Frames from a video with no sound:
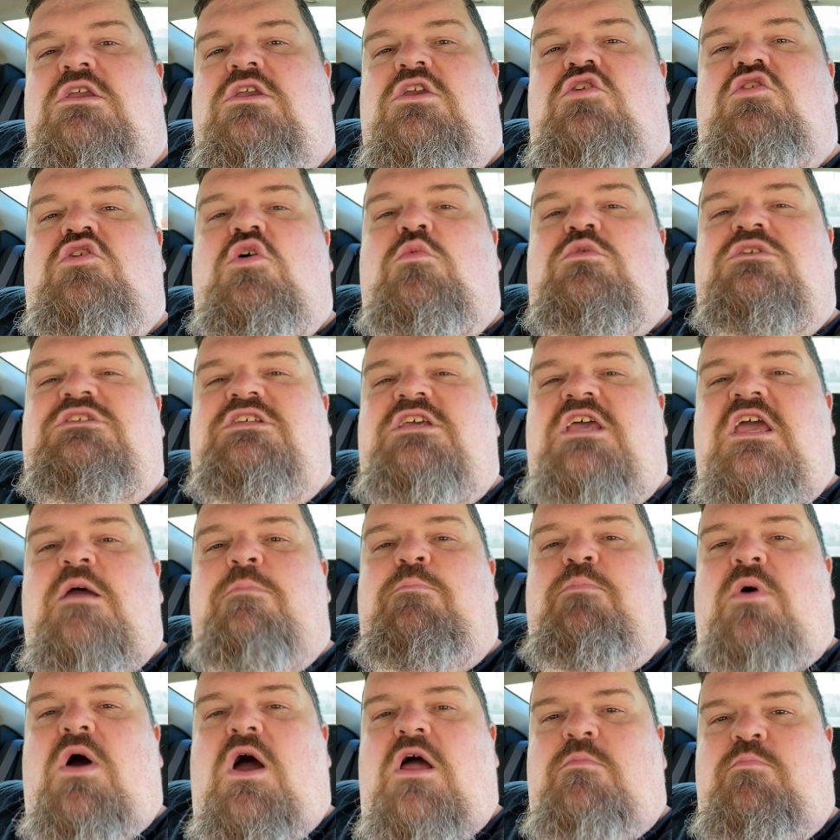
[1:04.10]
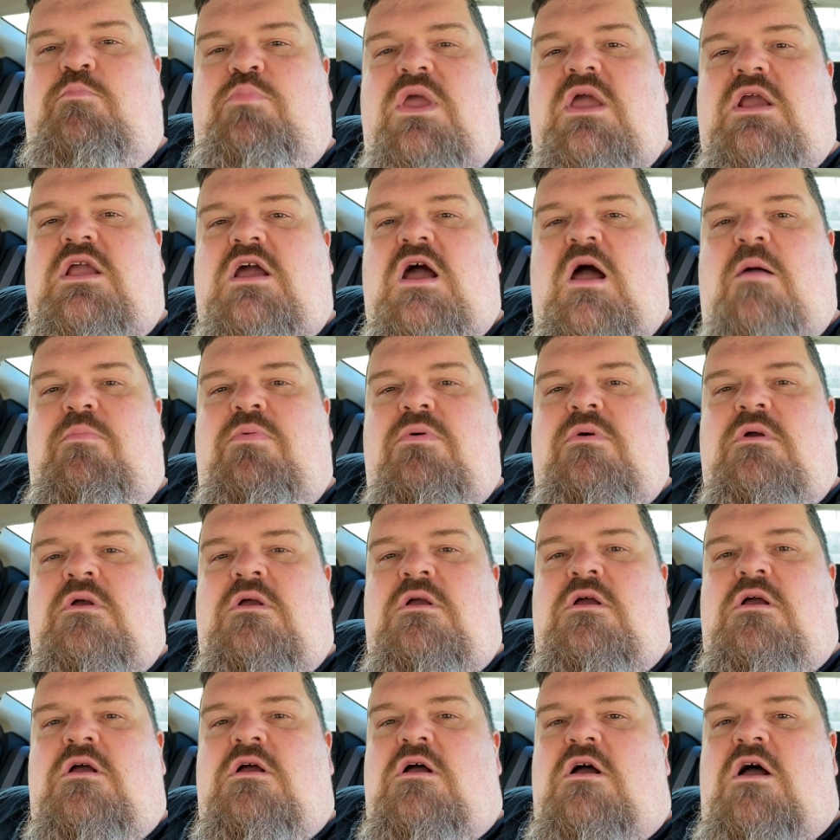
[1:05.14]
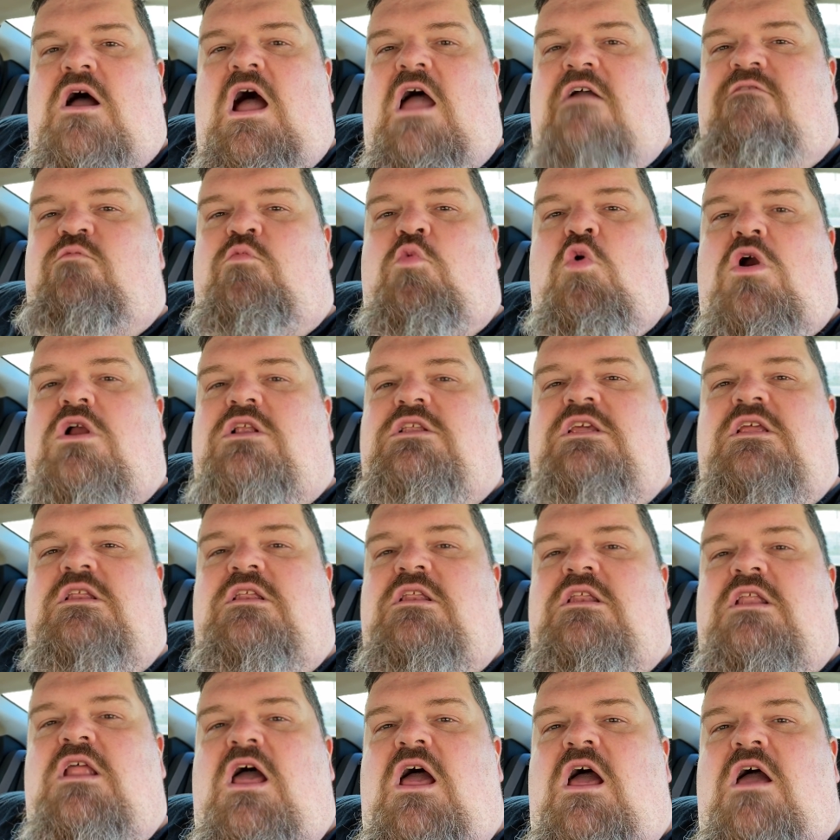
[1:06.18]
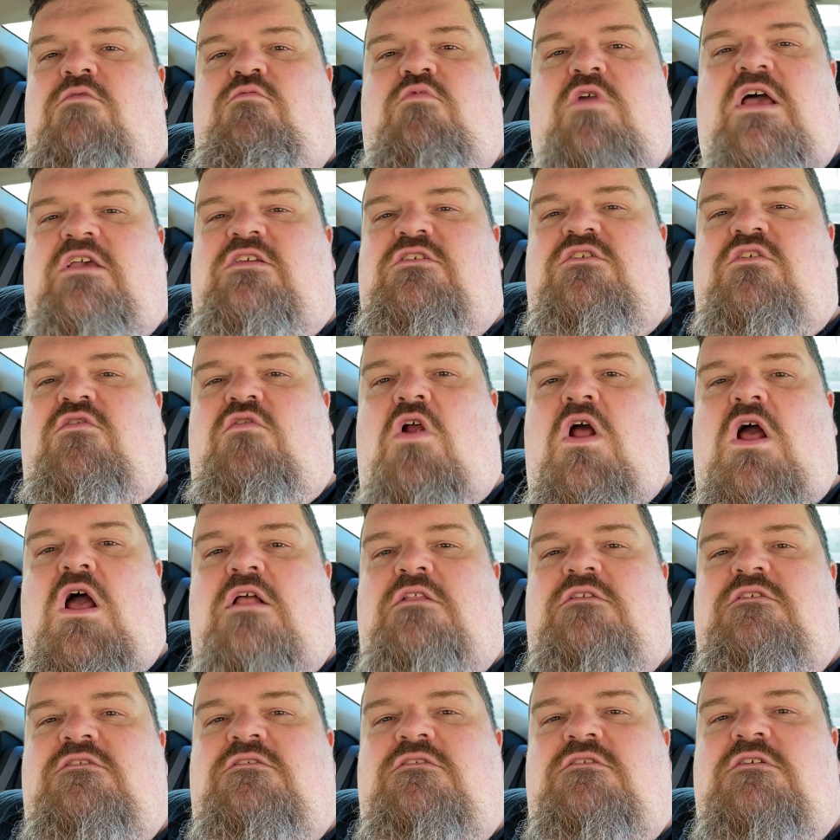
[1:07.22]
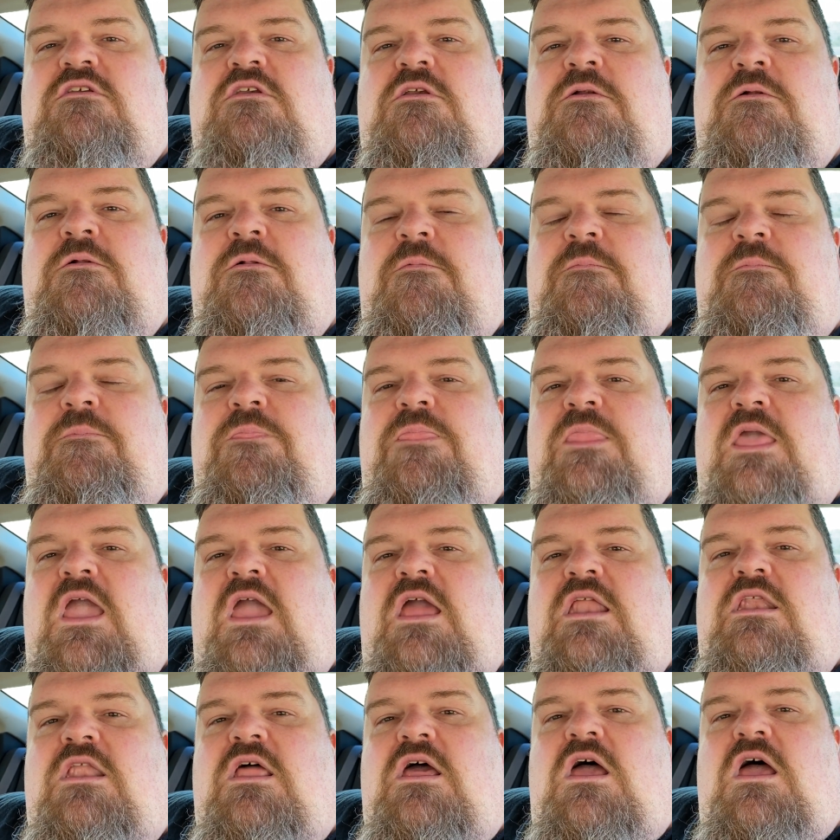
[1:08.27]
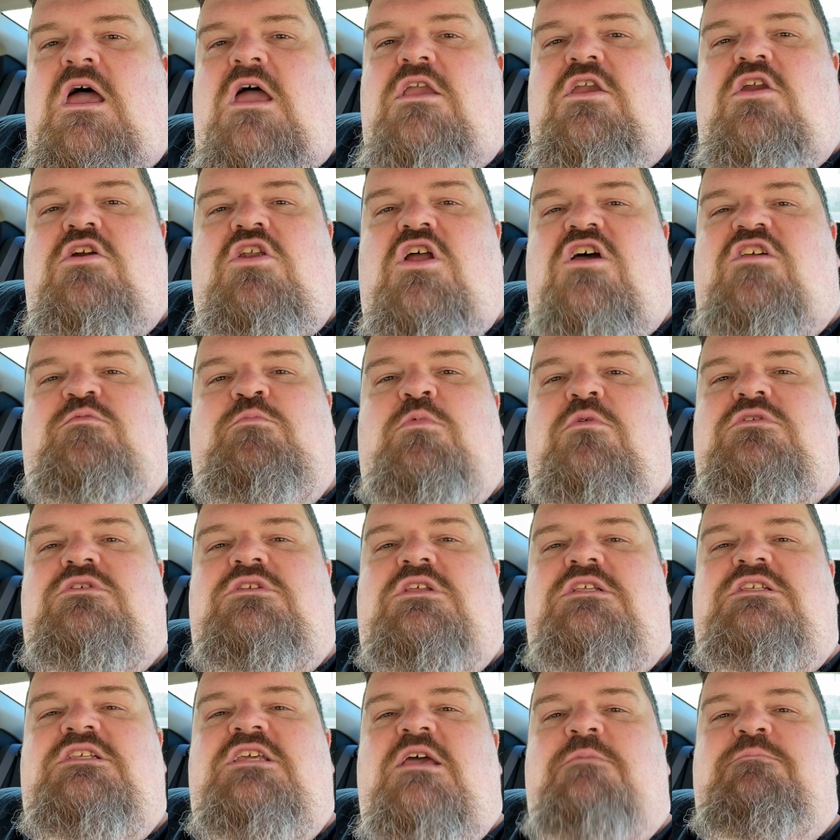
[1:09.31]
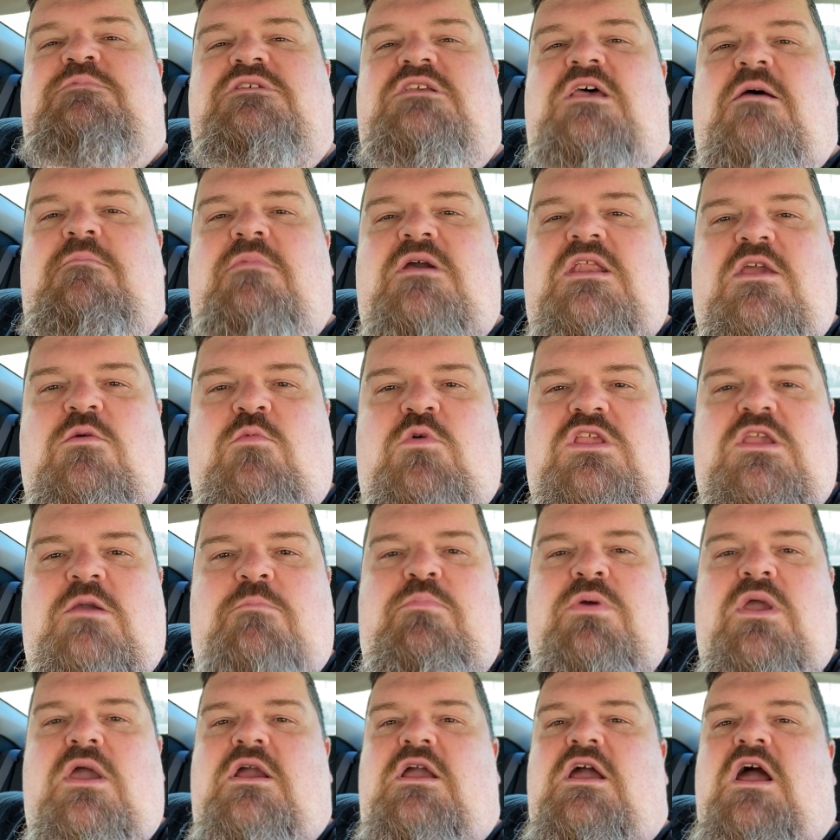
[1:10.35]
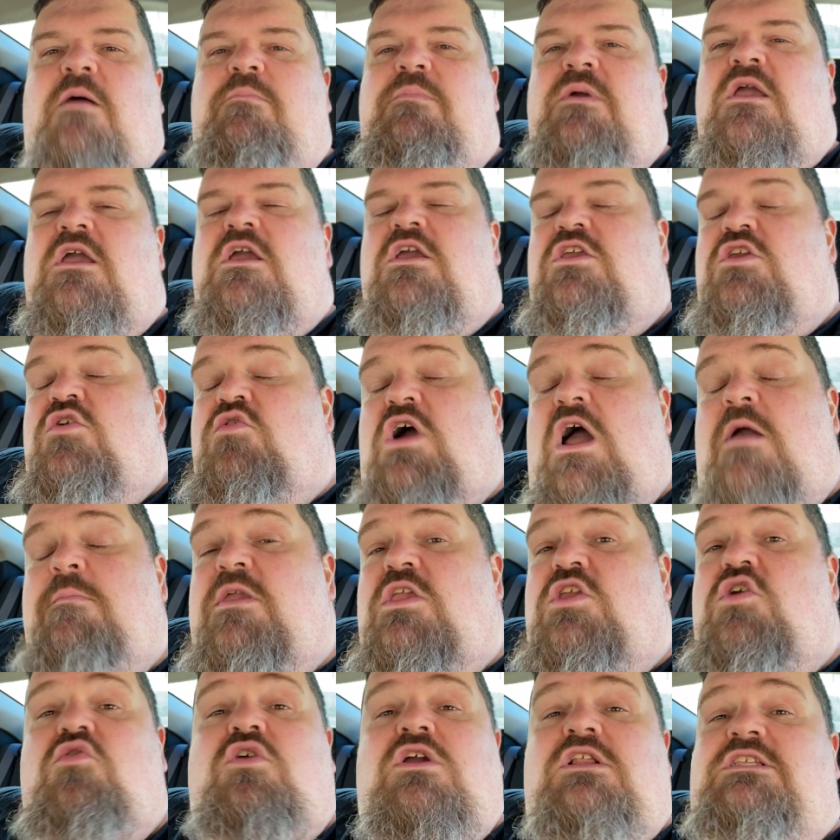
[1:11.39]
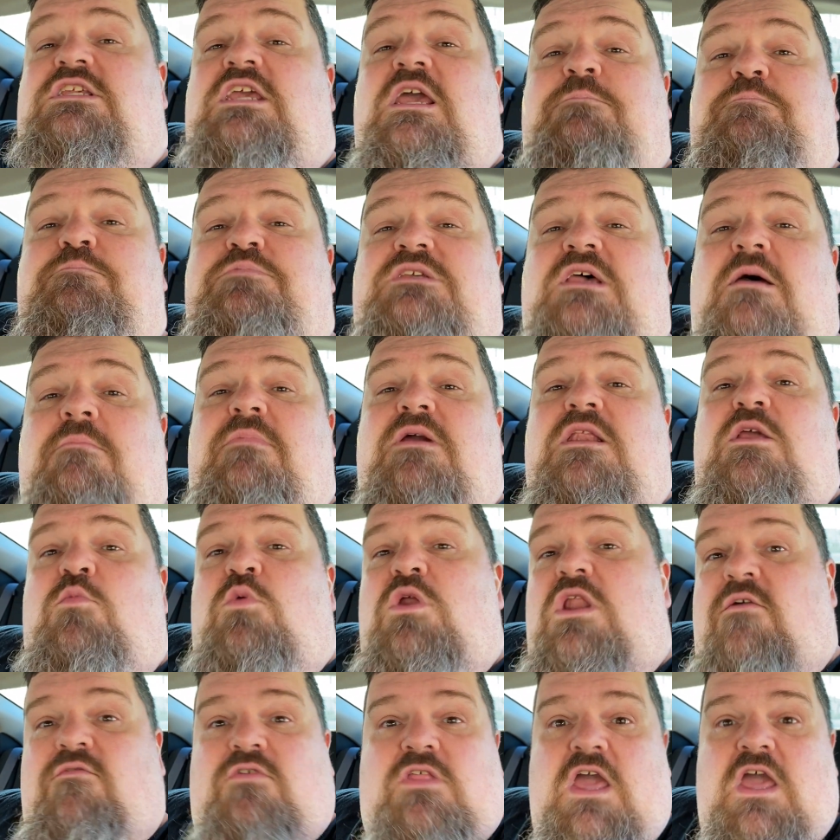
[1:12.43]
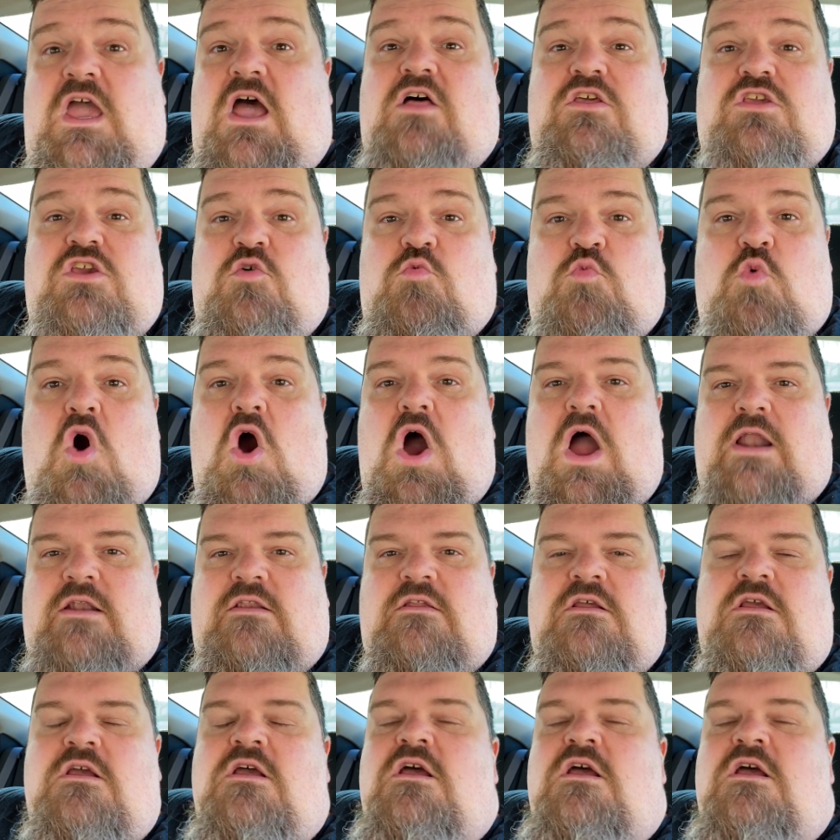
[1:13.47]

You don't tip on pickup. I've worked in uh, restaurants and uh, you're not supposed to tip somebody when you pick up. You, I mean, you can tip somebody whenever the hell you want,